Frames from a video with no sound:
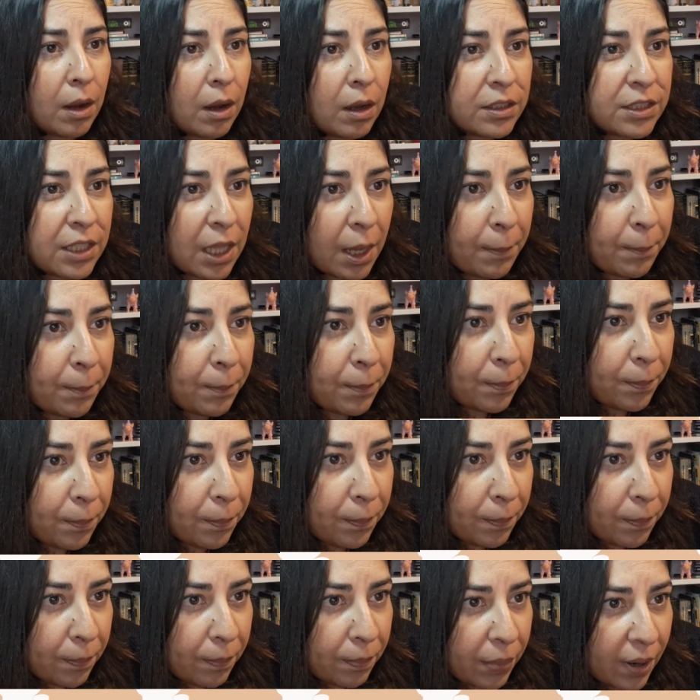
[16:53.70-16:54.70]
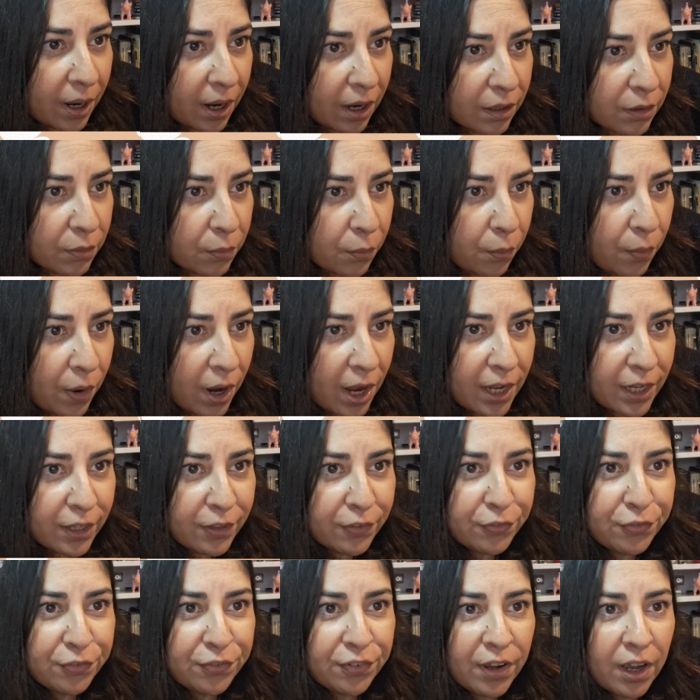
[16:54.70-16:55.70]
Bug
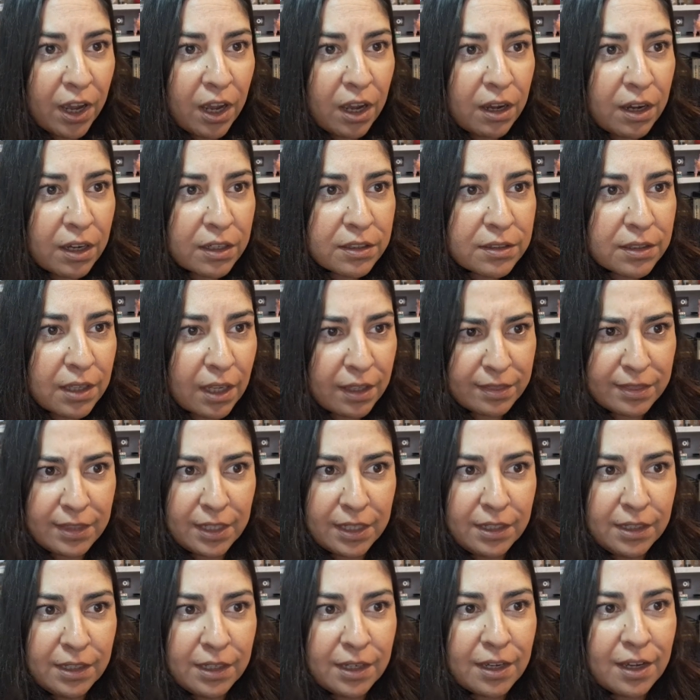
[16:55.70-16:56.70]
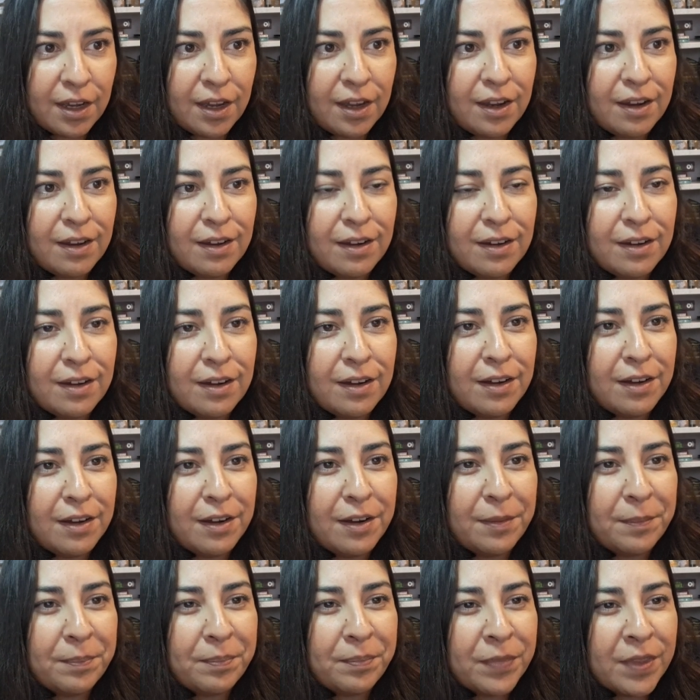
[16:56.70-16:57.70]
Wife. I think.
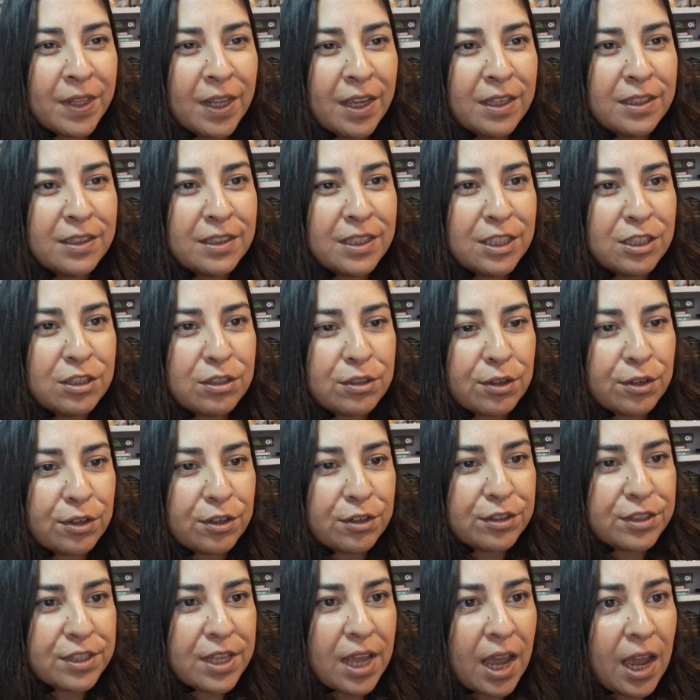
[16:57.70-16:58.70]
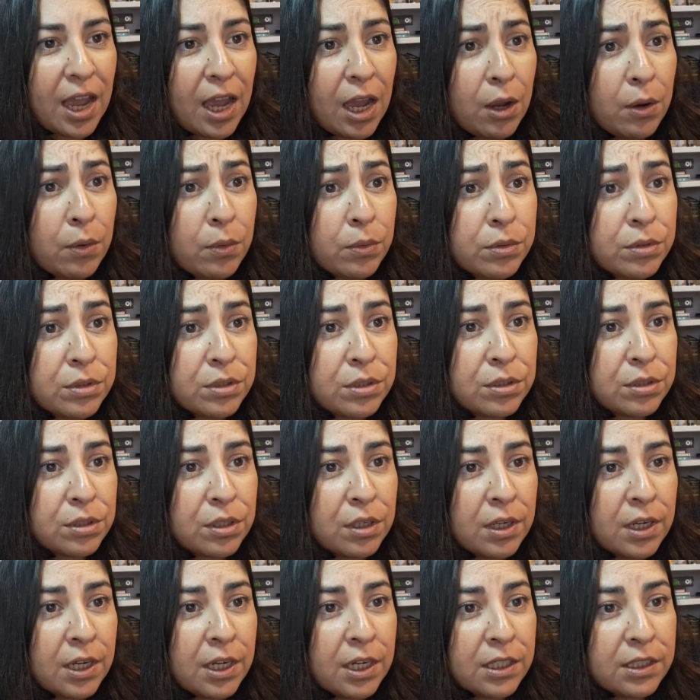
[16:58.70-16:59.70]
This Cursed House.
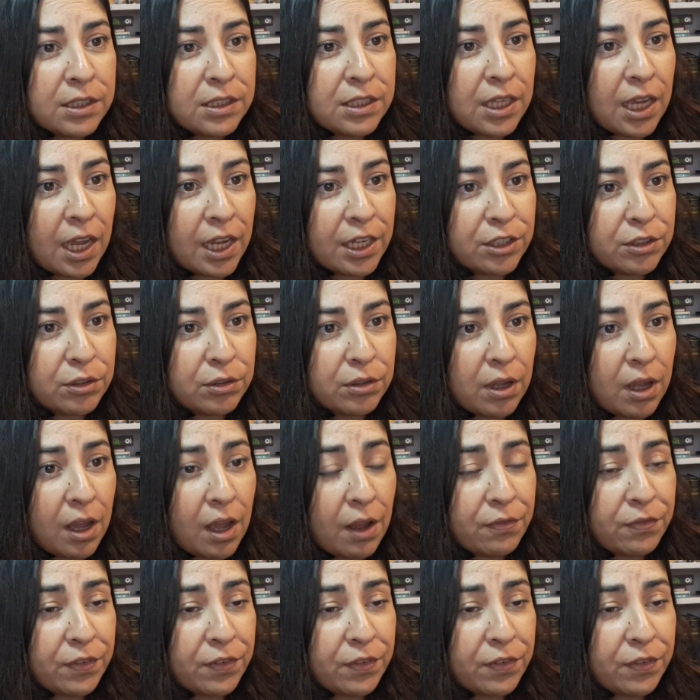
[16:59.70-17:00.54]
The Angel of